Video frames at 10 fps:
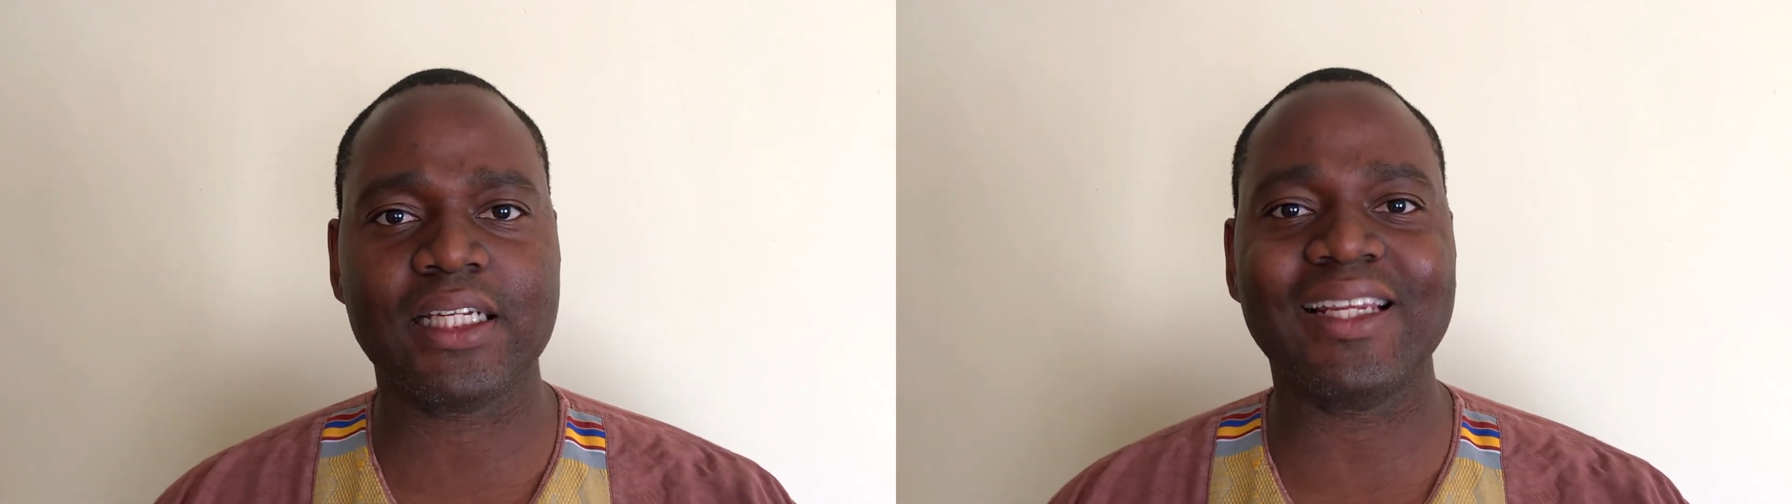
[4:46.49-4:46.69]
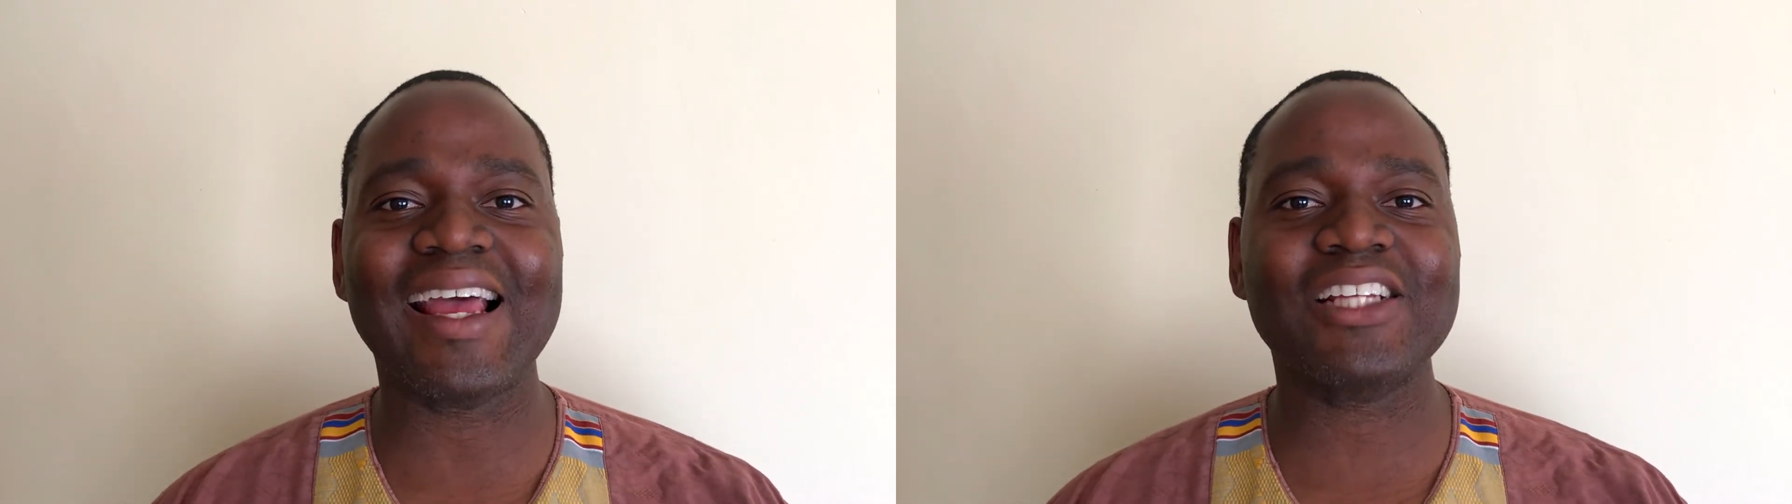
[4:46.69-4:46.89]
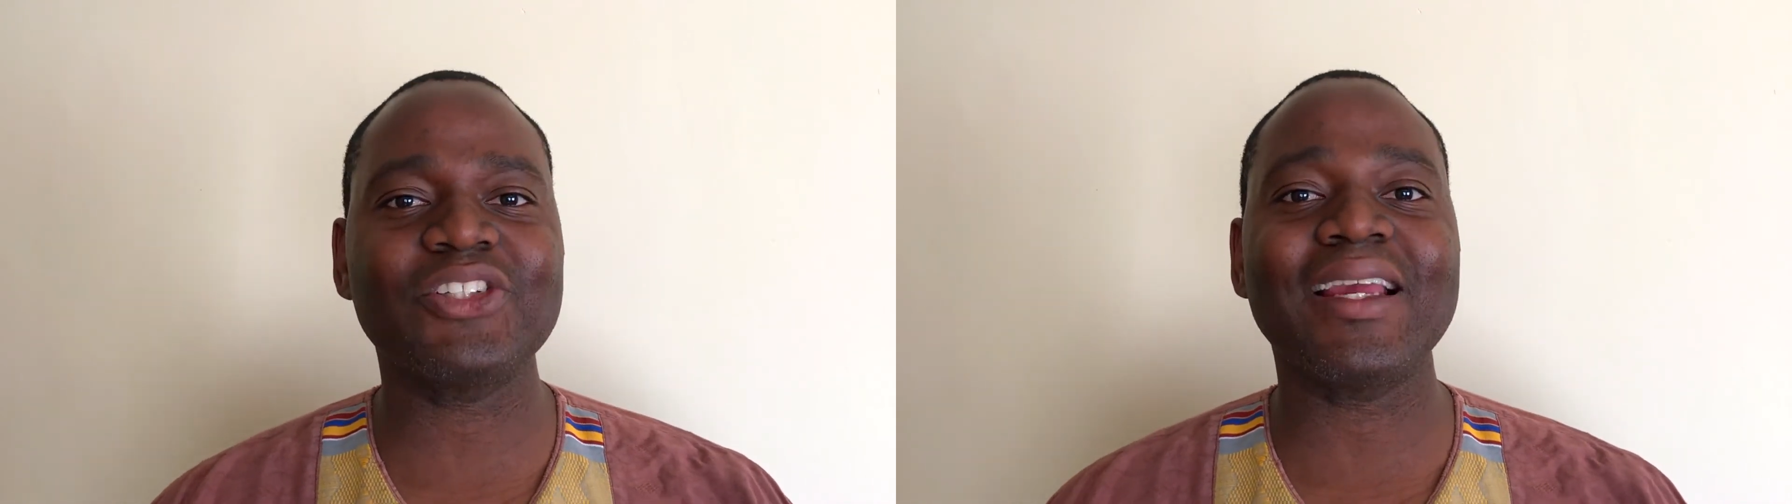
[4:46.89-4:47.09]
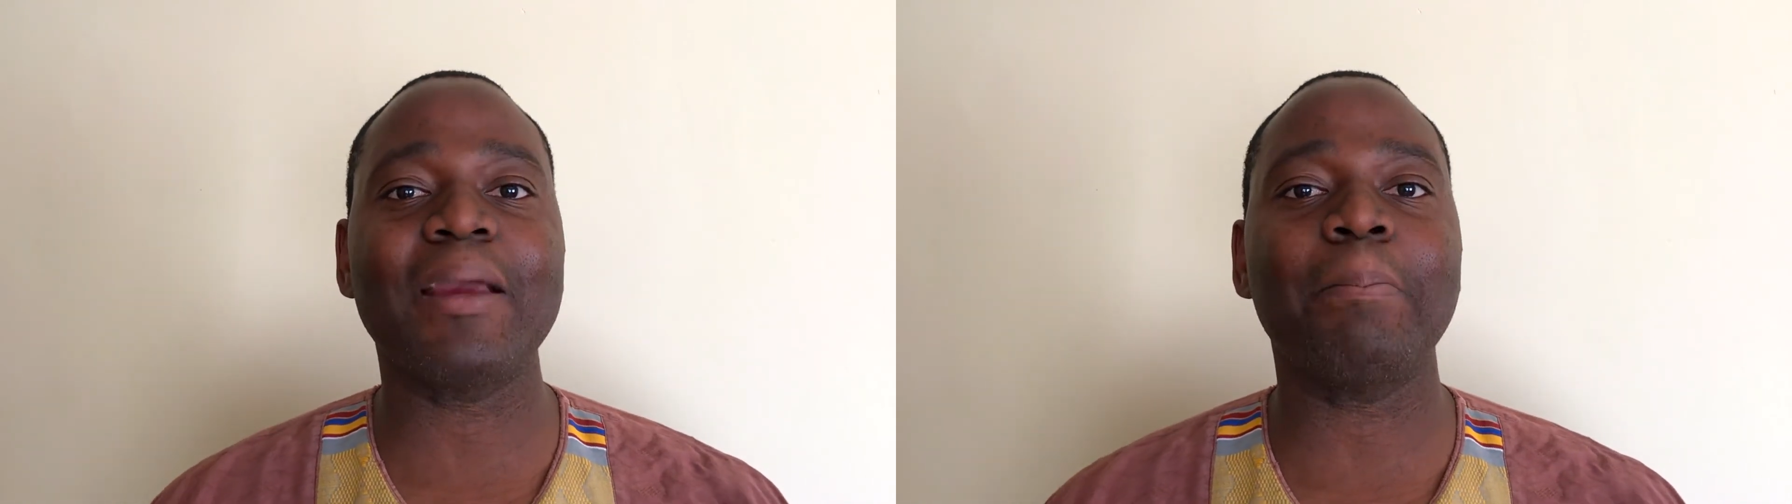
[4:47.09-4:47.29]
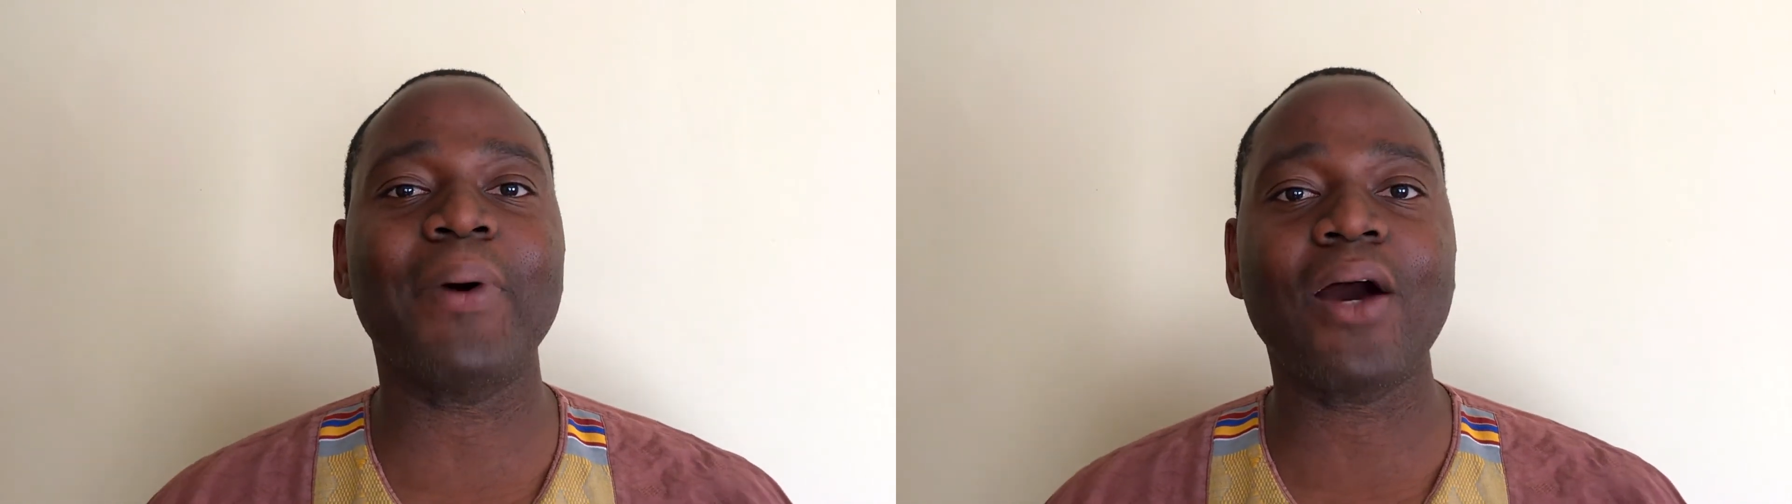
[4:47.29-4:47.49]
it actually
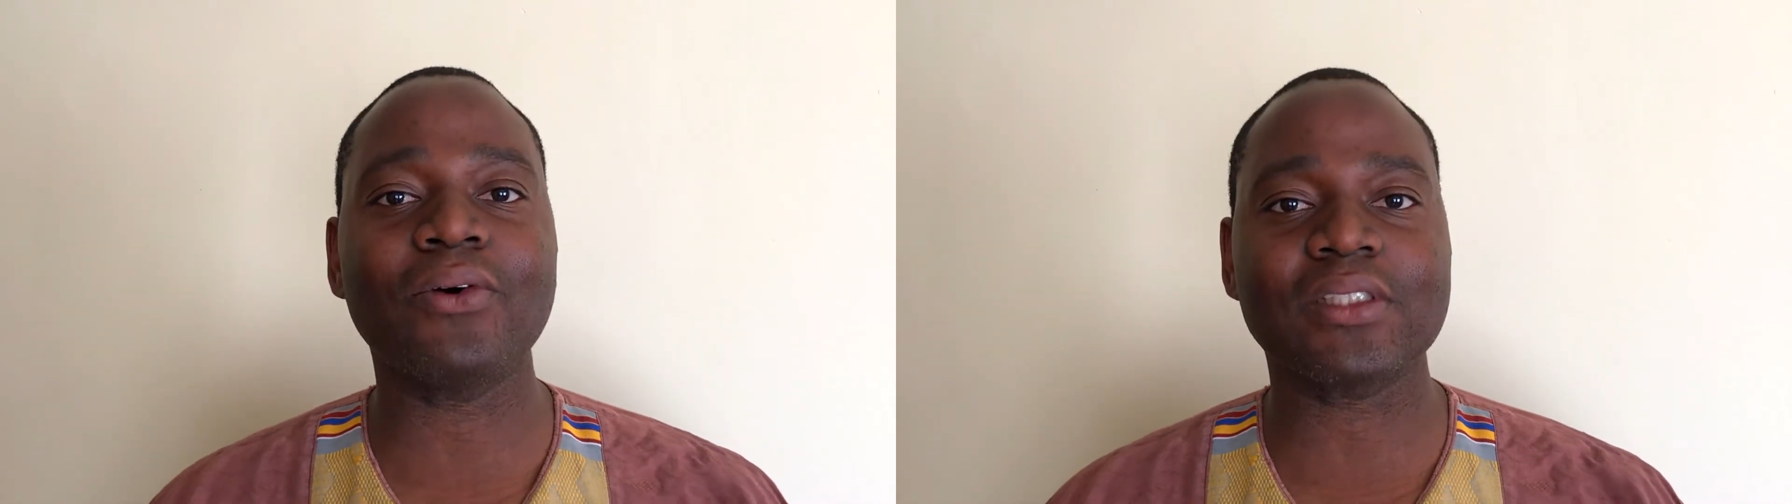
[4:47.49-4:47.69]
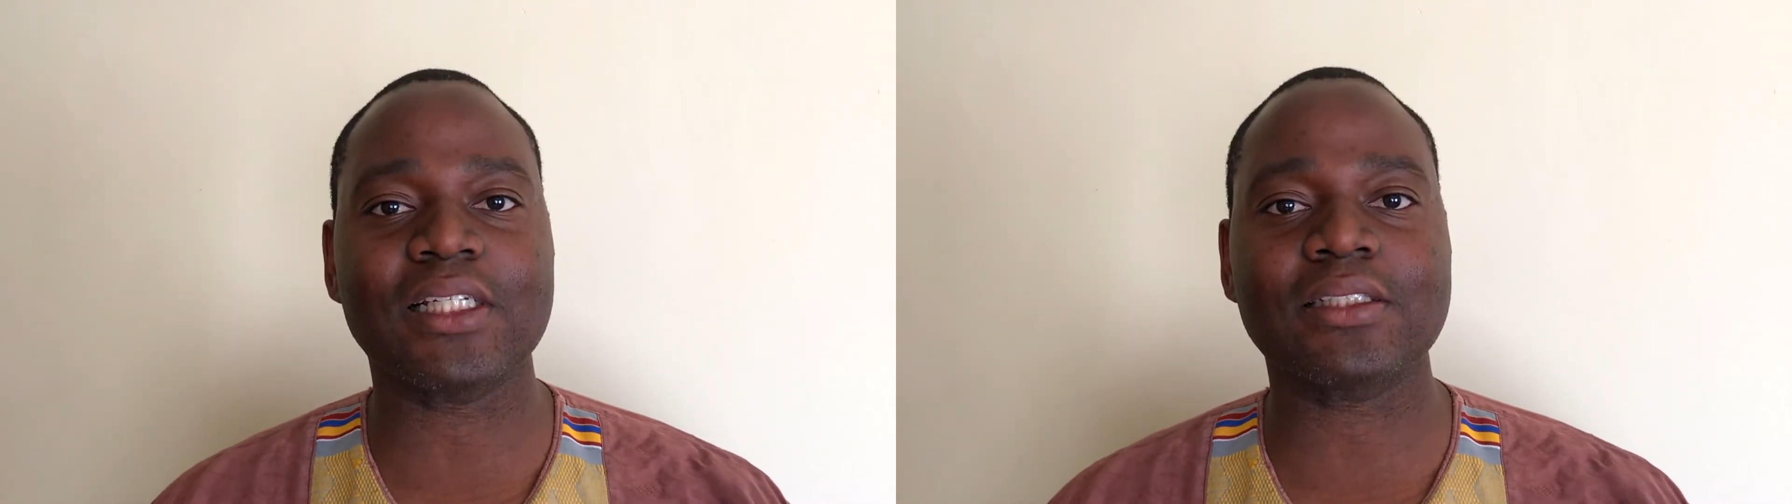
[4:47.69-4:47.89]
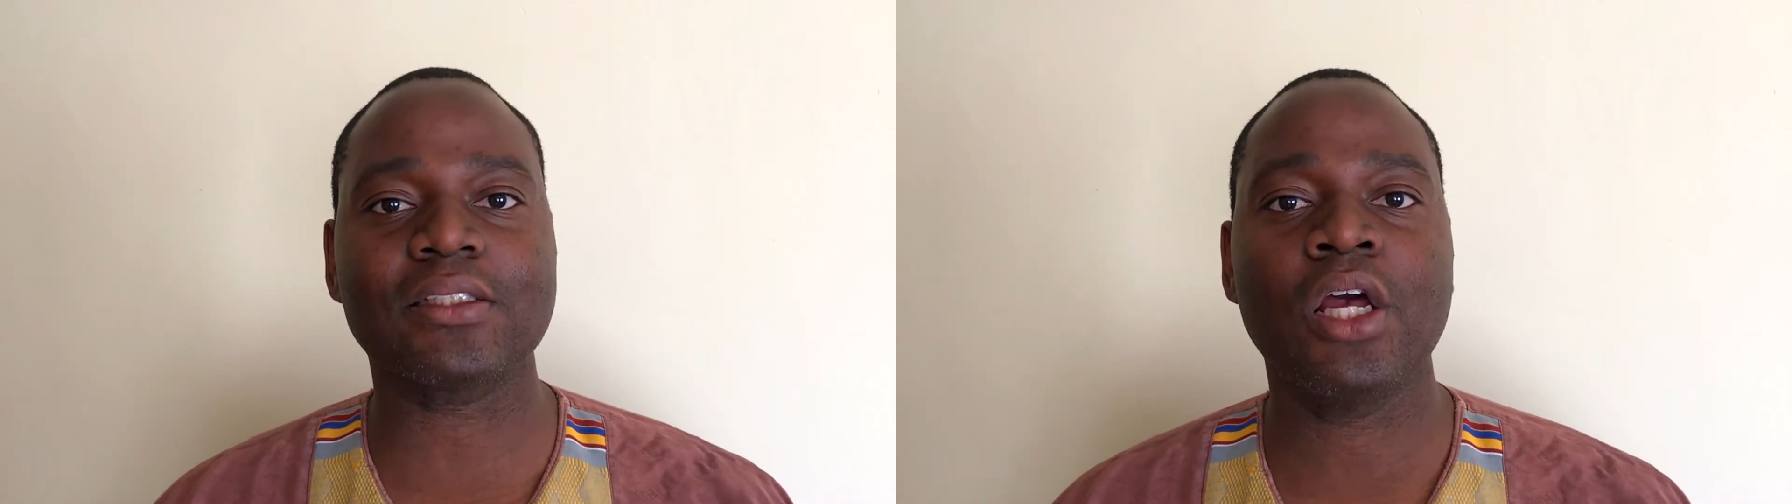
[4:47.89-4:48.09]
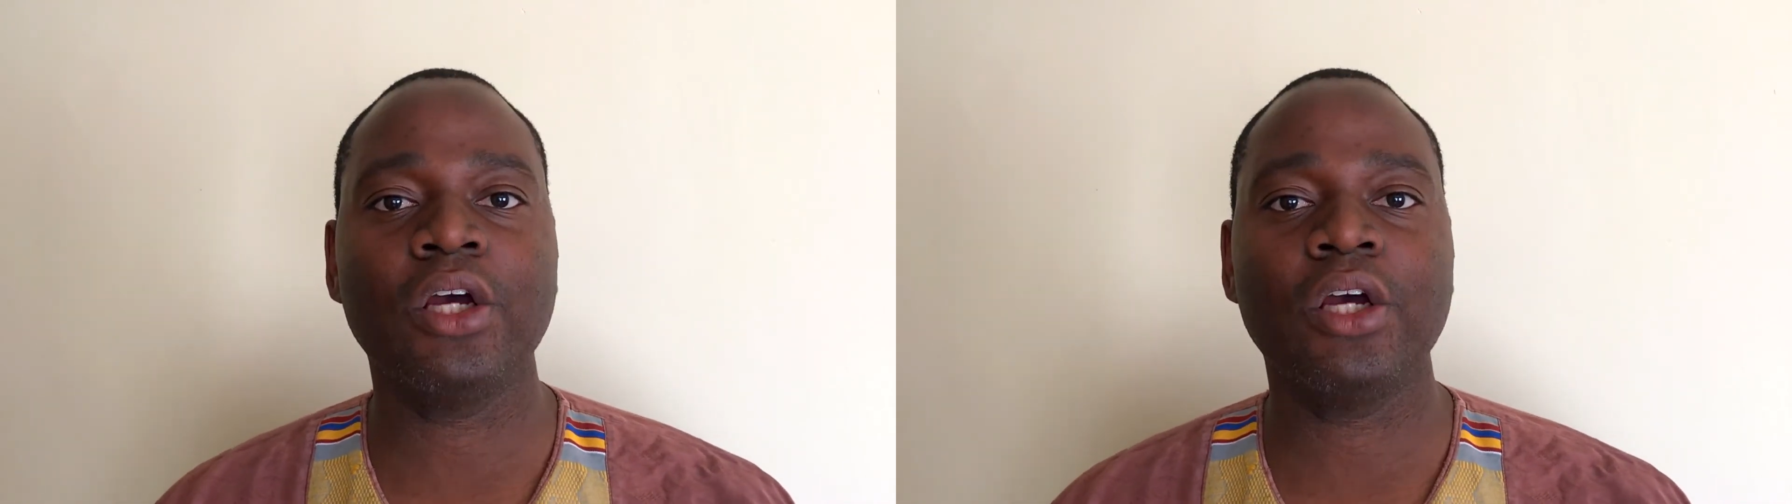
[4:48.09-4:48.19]
empowers us